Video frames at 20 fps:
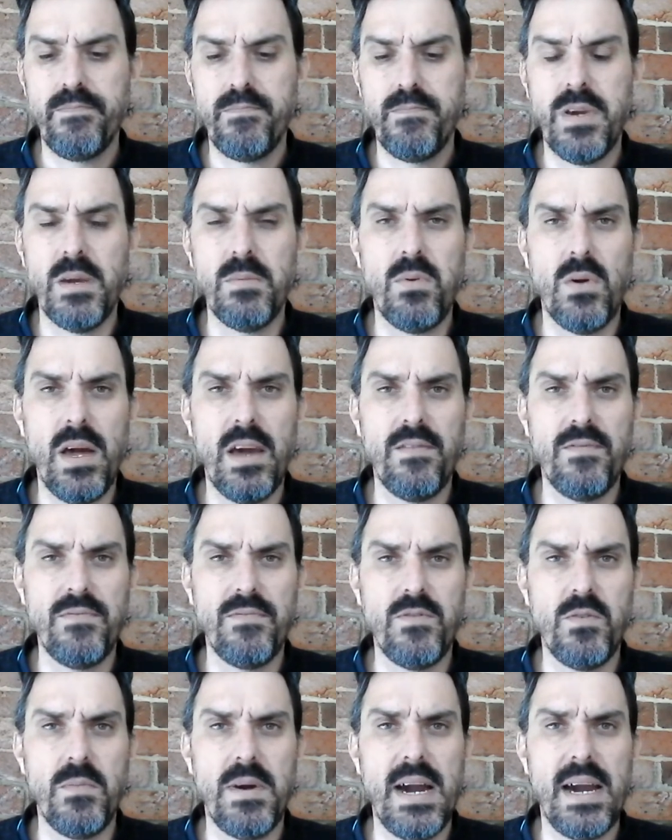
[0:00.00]
People have
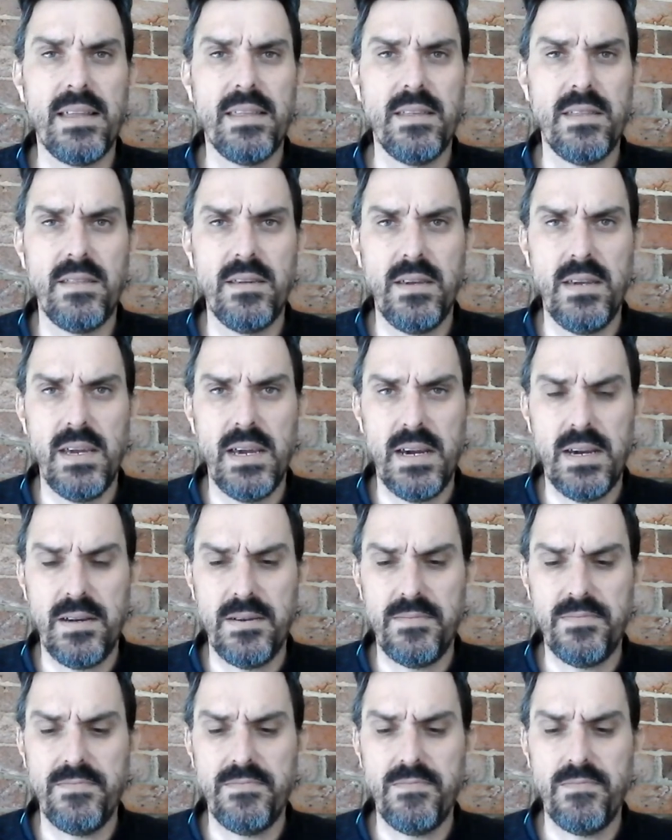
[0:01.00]
remarked that
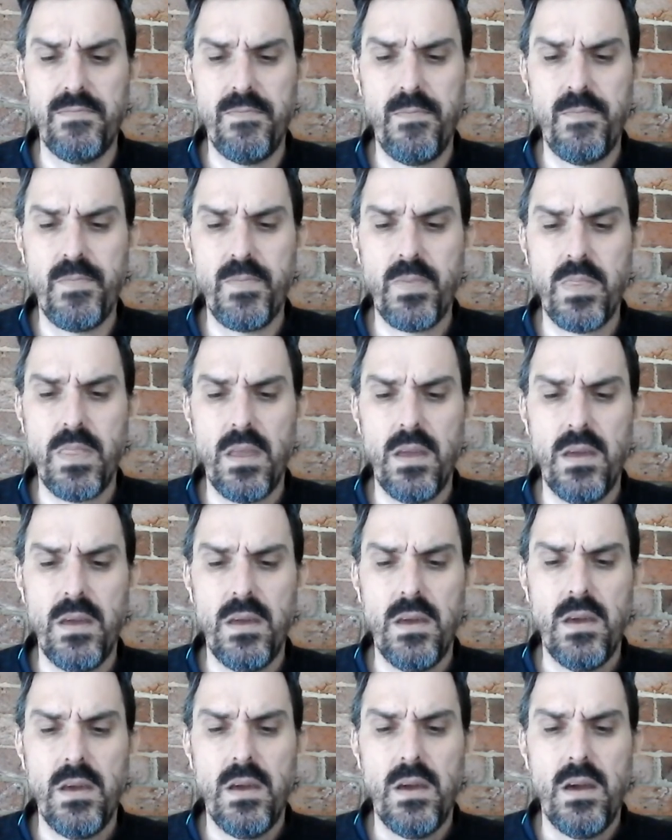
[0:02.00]
the
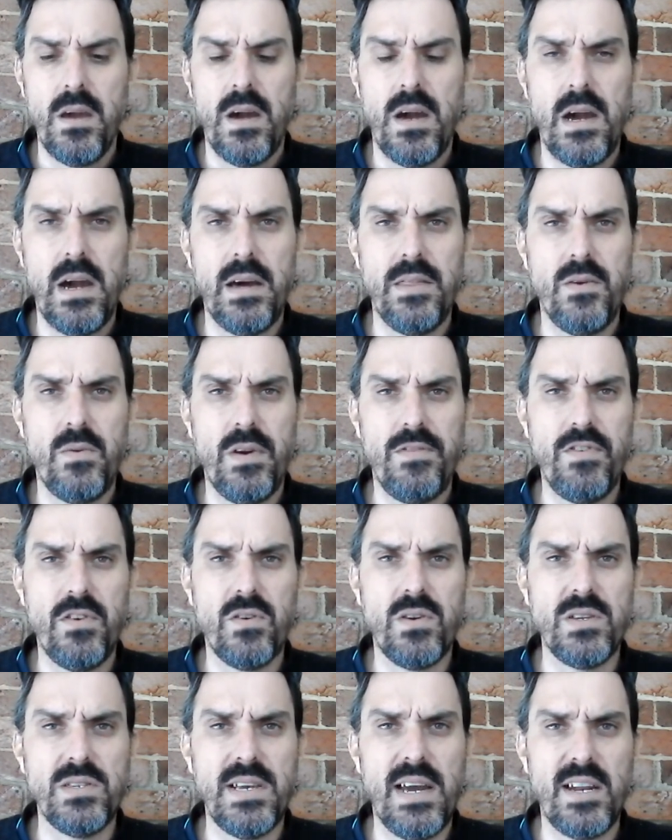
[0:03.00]
Rafael
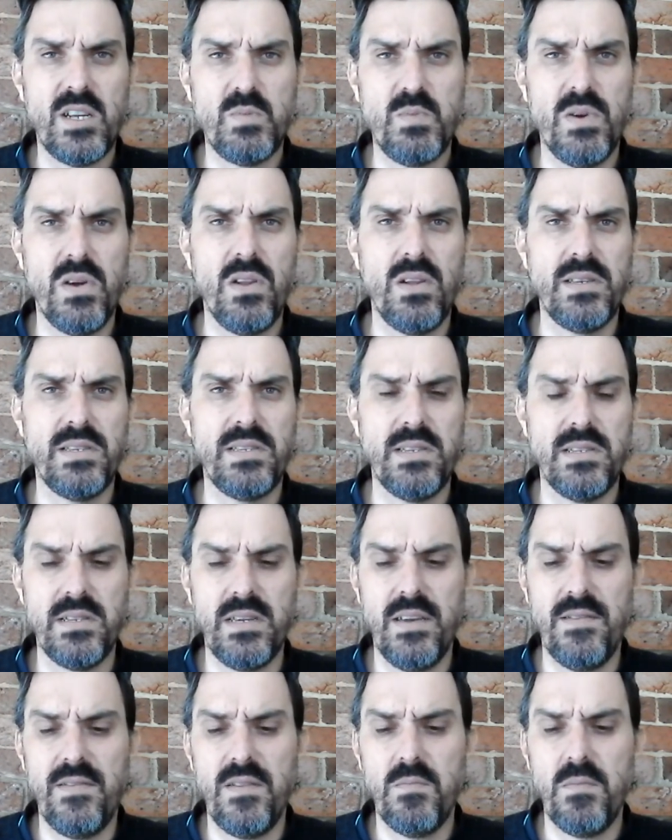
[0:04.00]
Gonzalez Perlas does
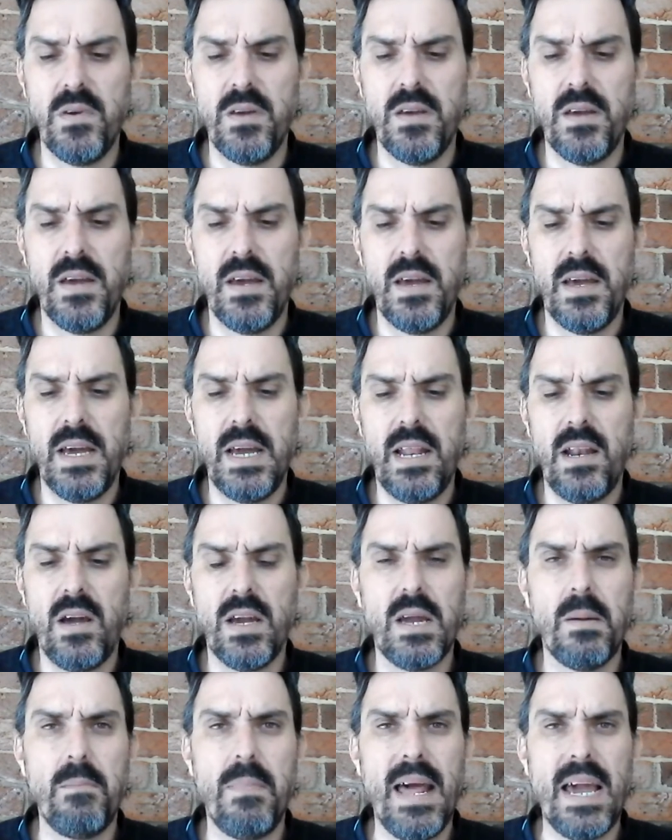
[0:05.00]
give them
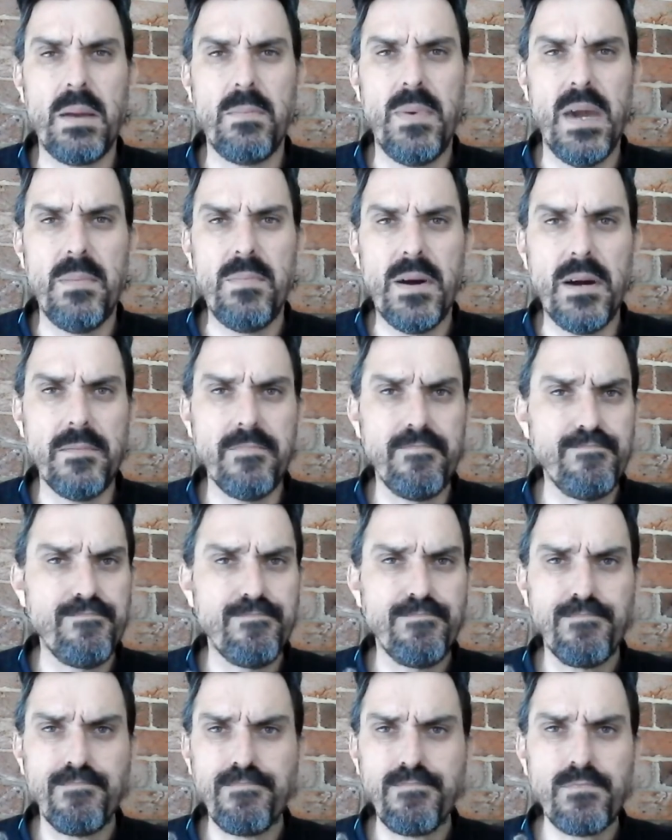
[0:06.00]
like a black pepper.
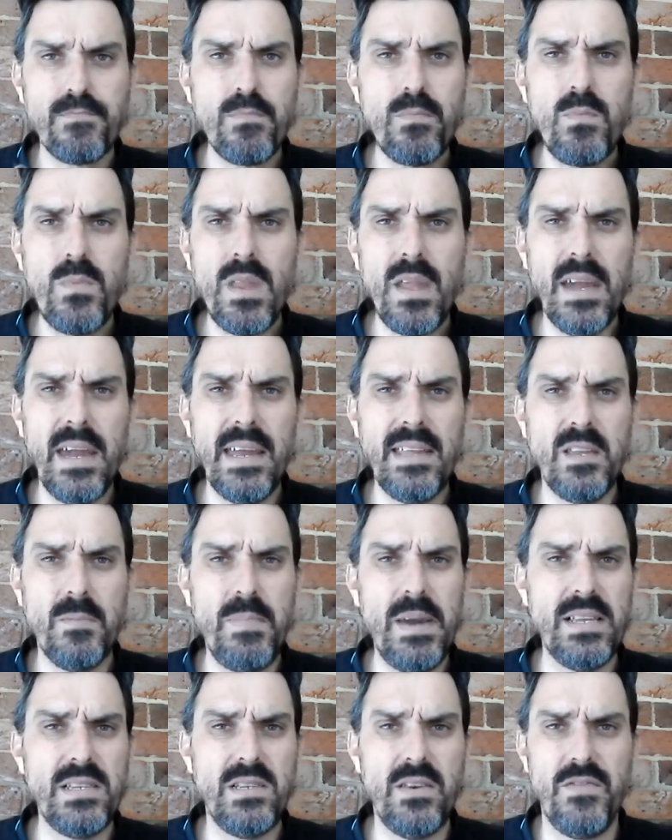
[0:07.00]
It
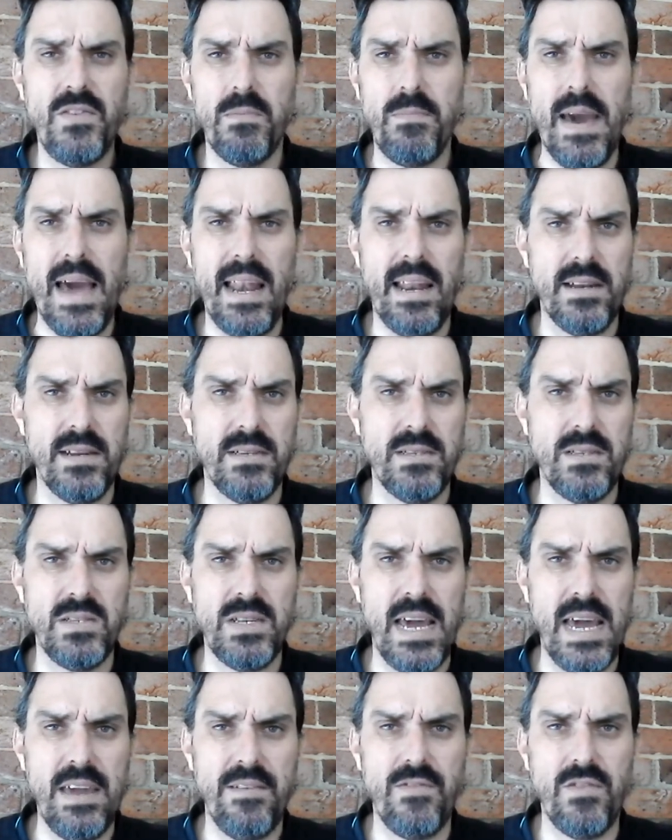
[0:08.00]
depends if your palate is
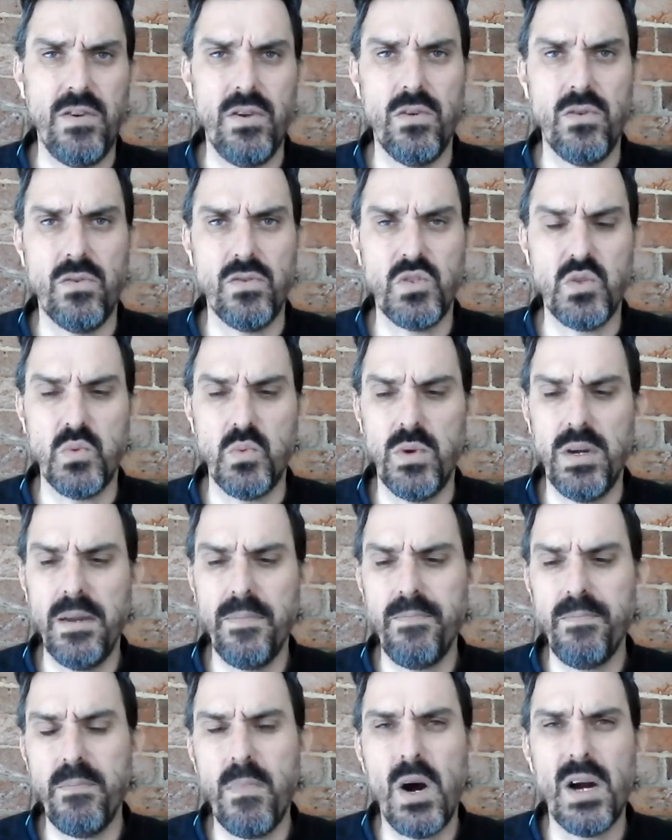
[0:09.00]
savoury or
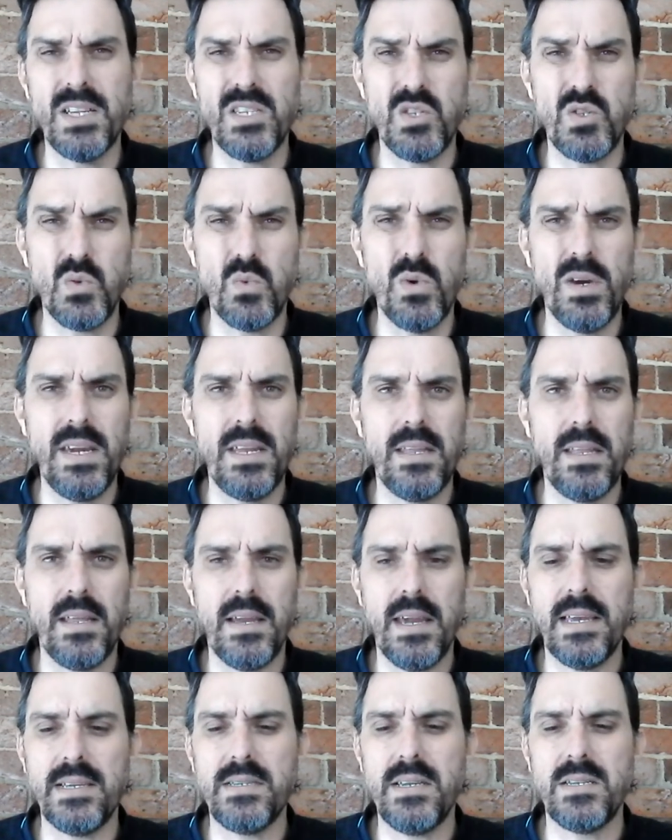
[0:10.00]
sweet. Mine's sweet, and I
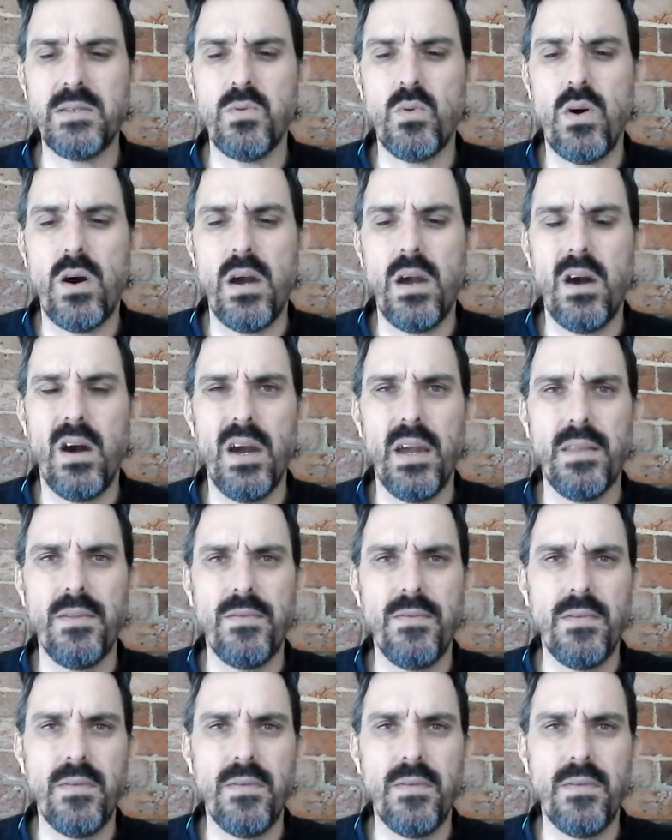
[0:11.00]
guess that's why